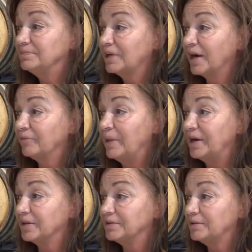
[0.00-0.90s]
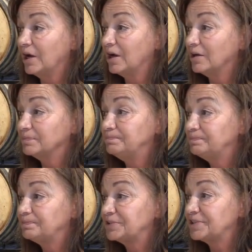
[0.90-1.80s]
kind of made a
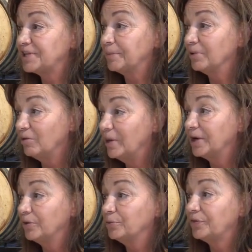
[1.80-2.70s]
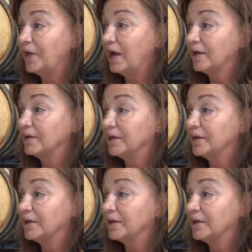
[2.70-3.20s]
staple of my own with that,